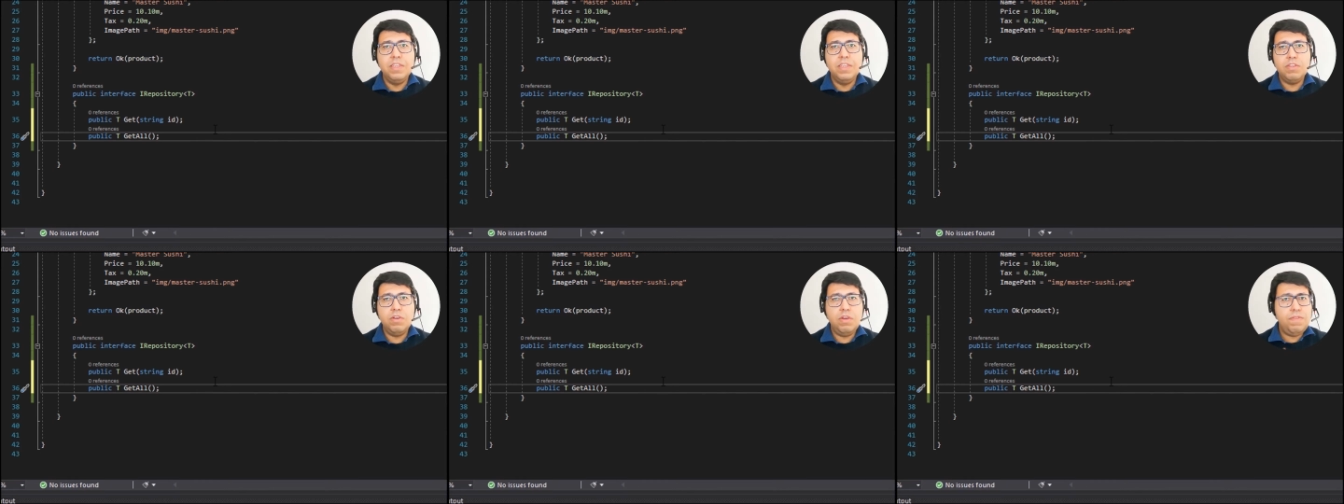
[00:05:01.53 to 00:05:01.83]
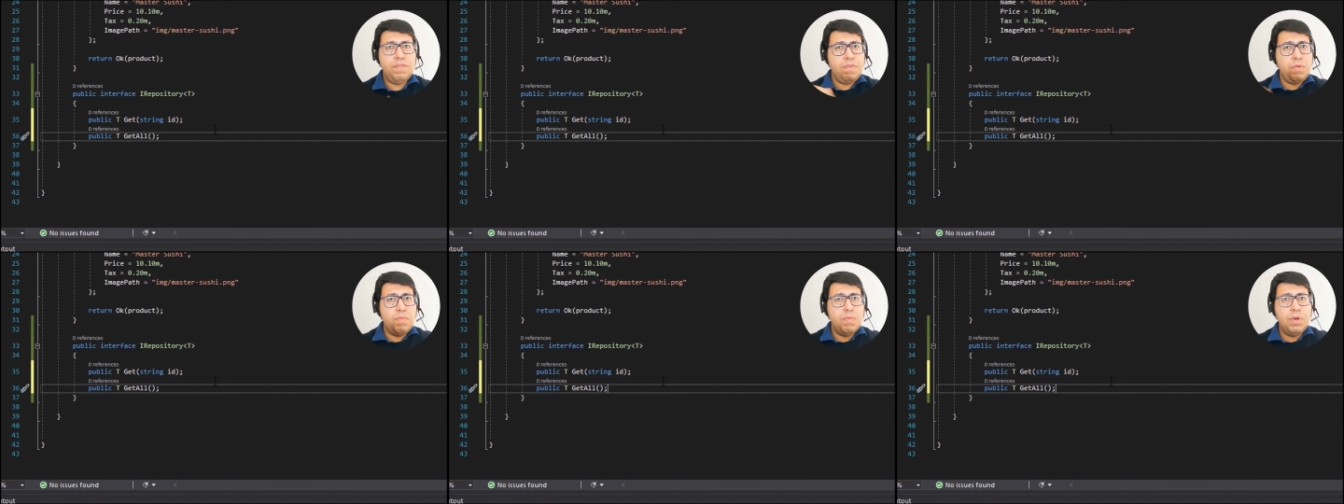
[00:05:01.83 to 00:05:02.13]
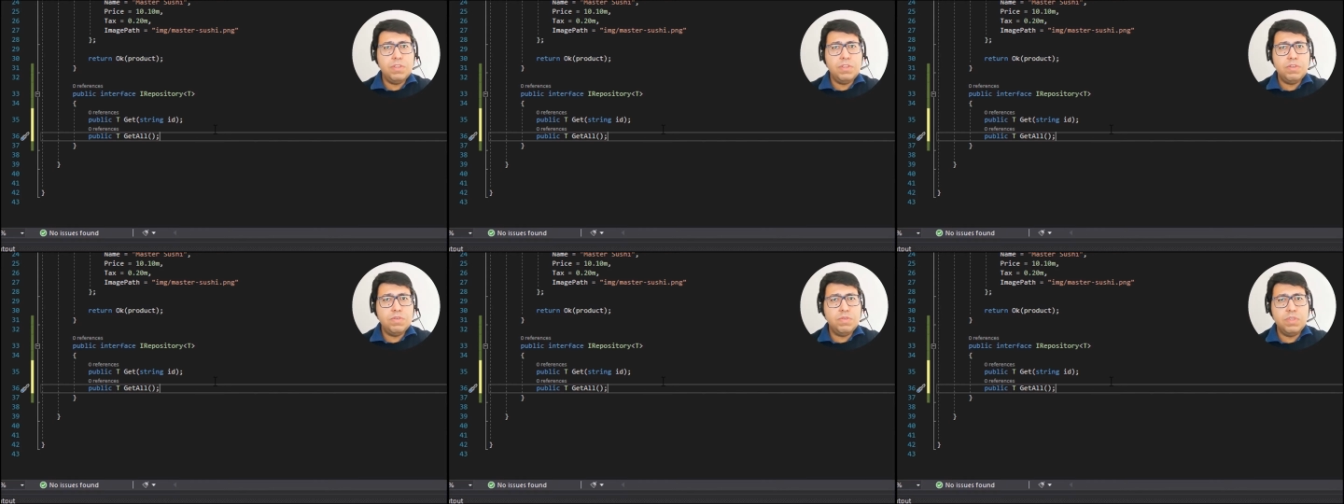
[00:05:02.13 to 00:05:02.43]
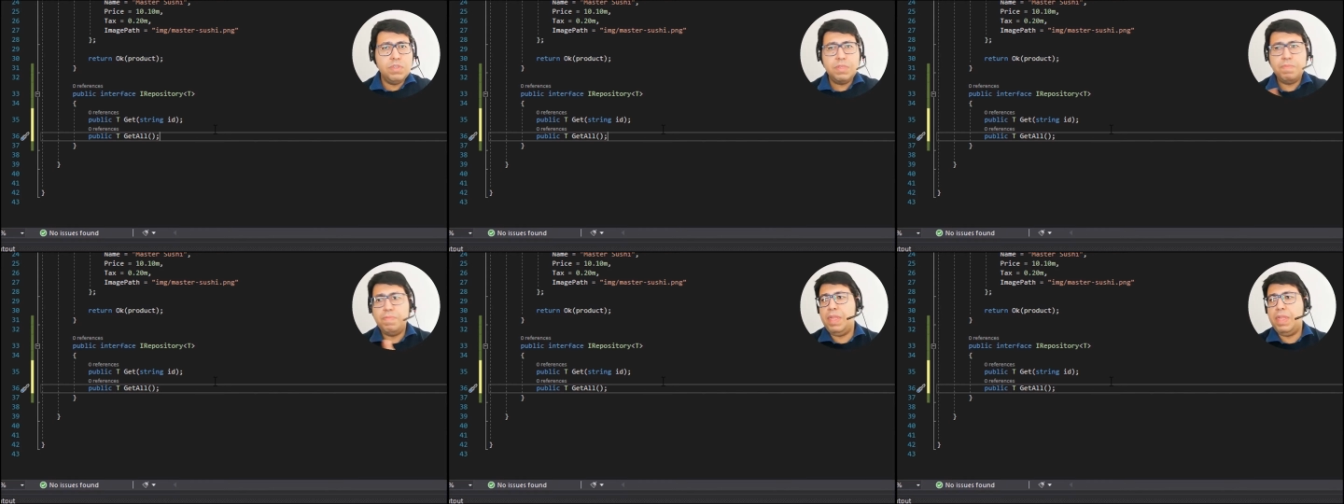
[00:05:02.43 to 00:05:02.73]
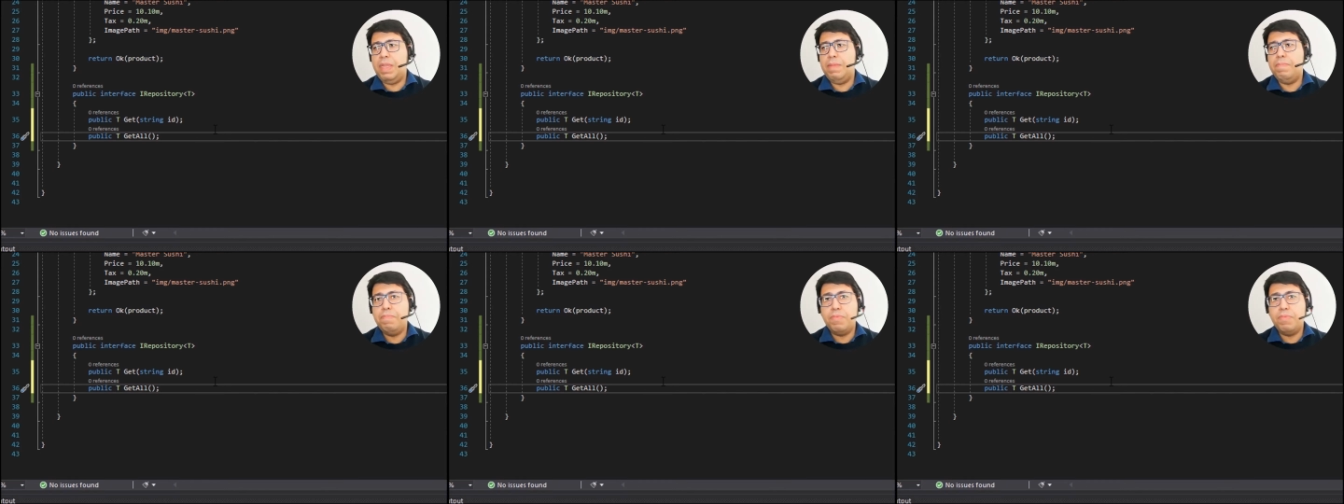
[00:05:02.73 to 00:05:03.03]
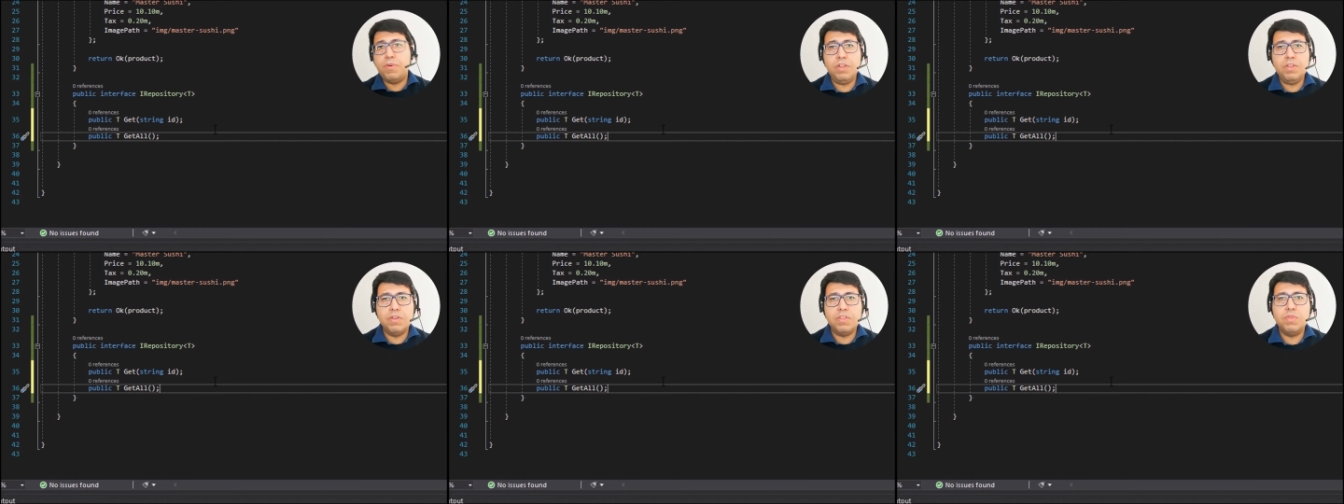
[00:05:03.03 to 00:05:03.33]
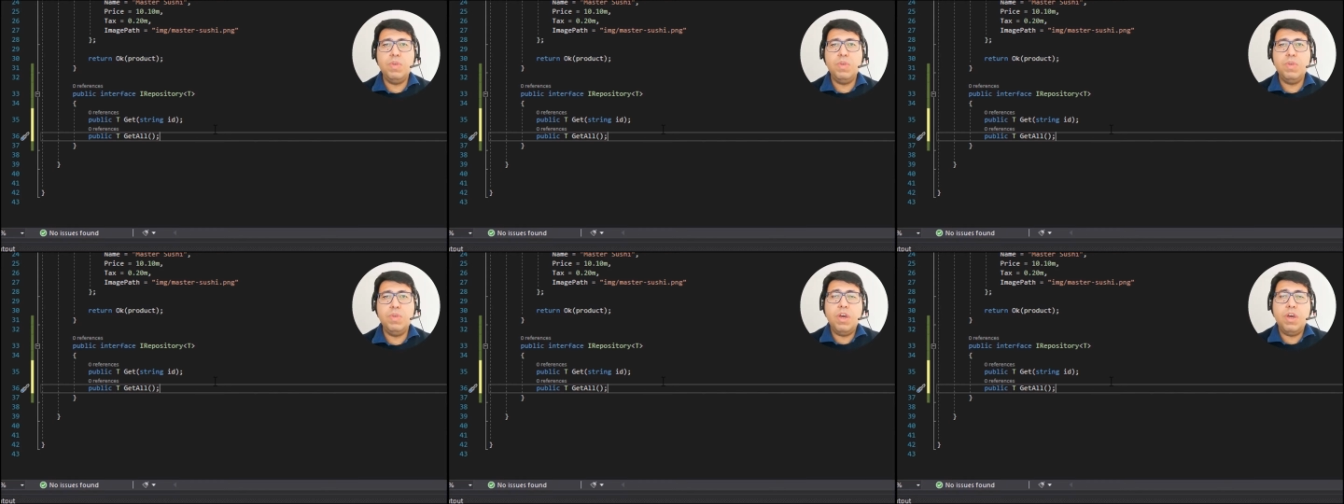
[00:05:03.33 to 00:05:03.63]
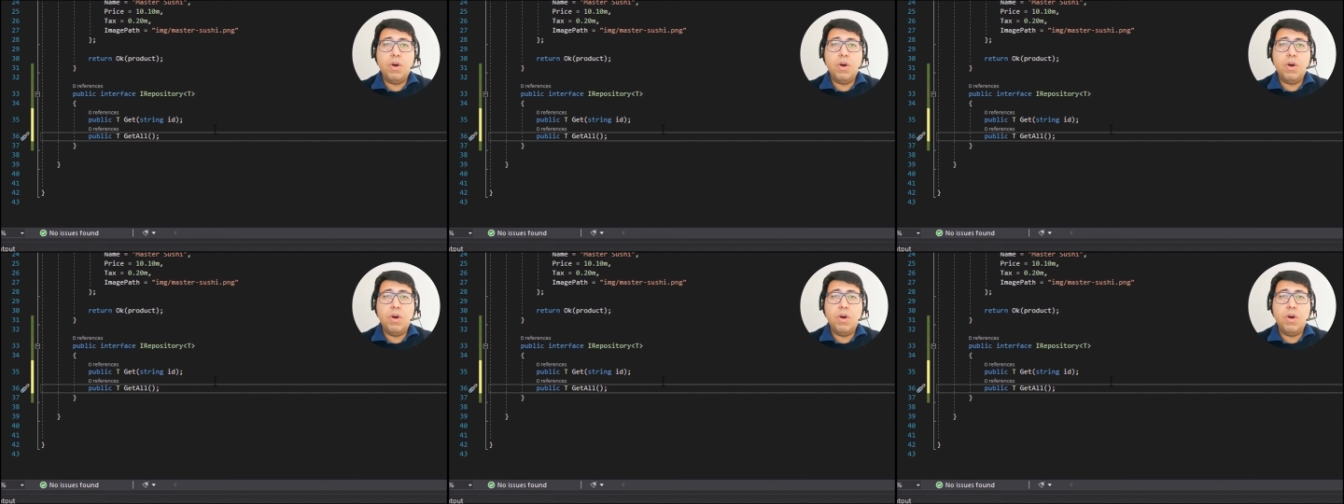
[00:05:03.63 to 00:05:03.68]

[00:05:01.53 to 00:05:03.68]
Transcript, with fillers: So if you want to display products, we